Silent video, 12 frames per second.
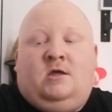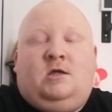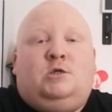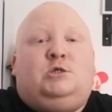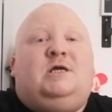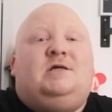
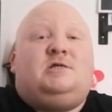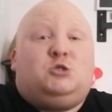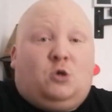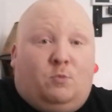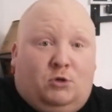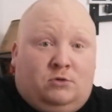She is in
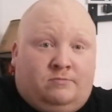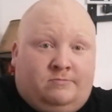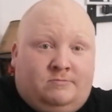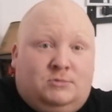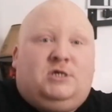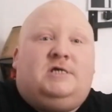trouble.
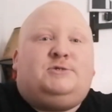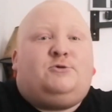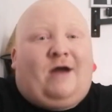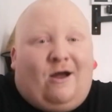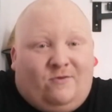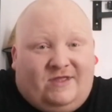She is
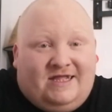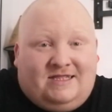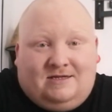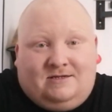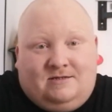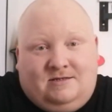
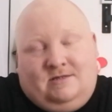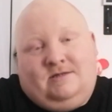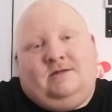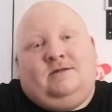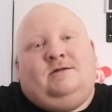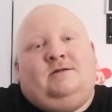grounded.
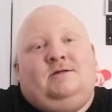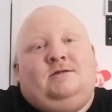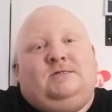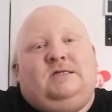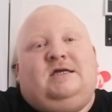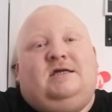
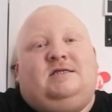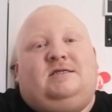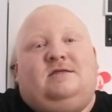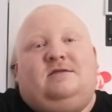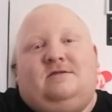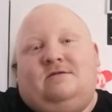She
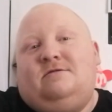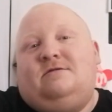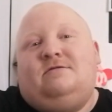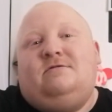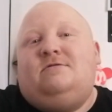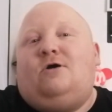is
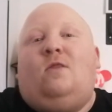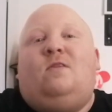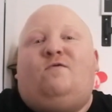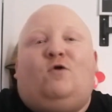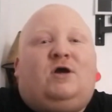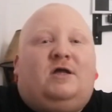on
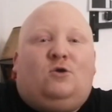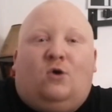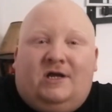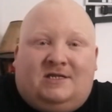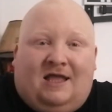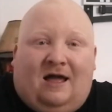the fucking
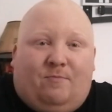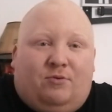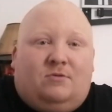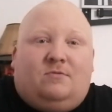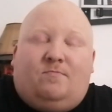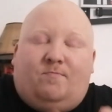naughty step.
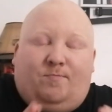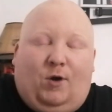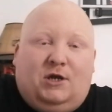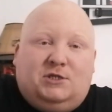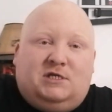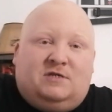
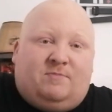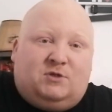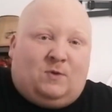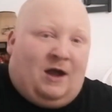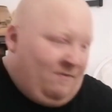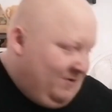Apologies for my
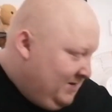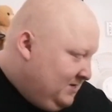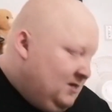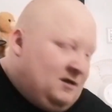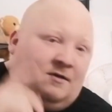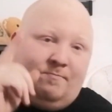swearing,
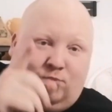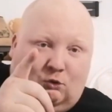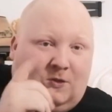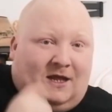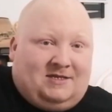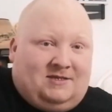but
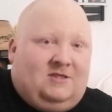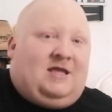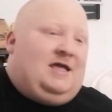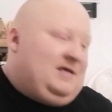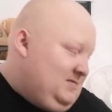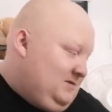that's the
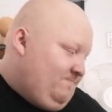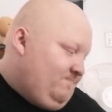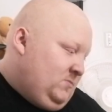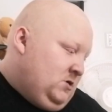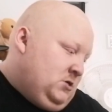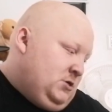case.
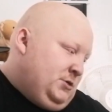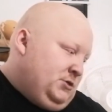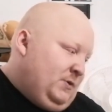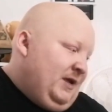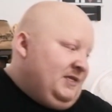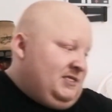
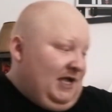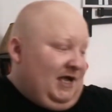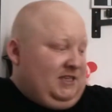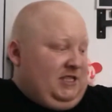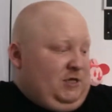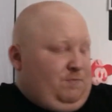So
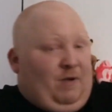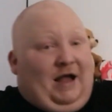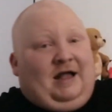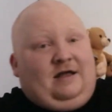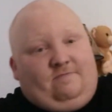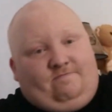inside this
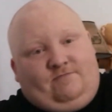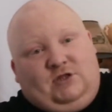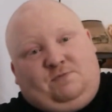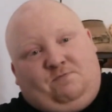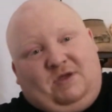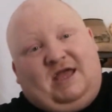bag,
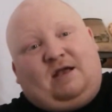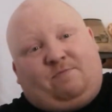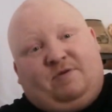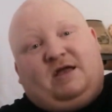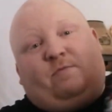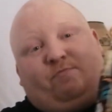this big,
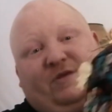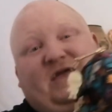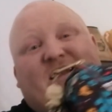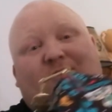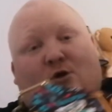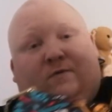big,
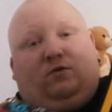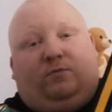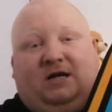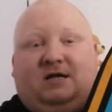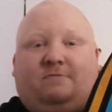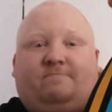big duffel
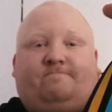bag,